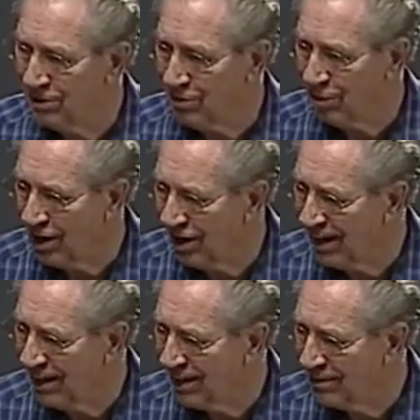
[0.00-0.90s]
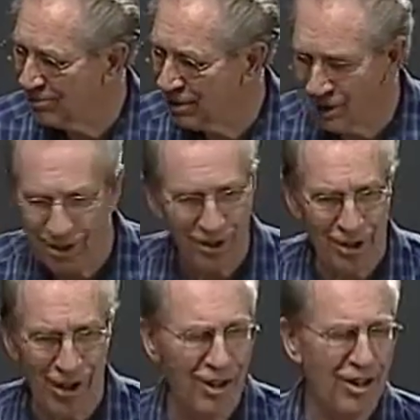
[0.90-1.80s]
Why? Because
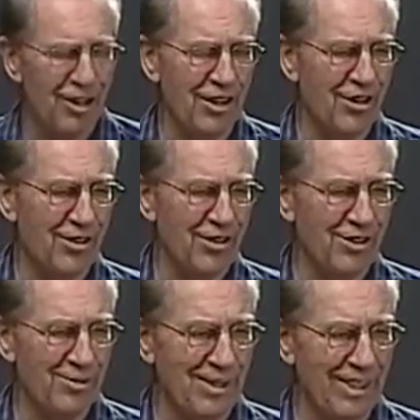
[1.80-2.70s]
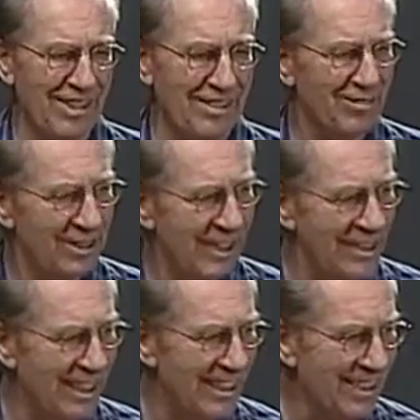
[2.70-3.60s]
all the earth is mine. What did that
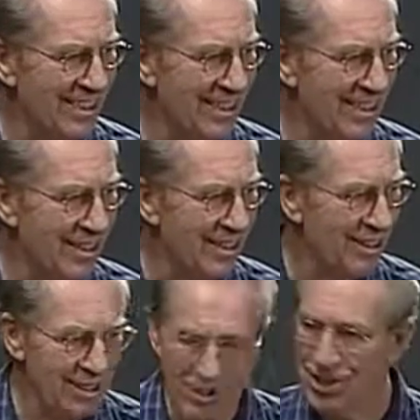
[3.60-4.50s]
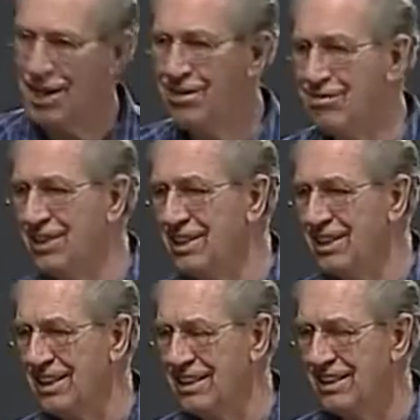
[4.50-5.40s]
tell you? His sovereignty.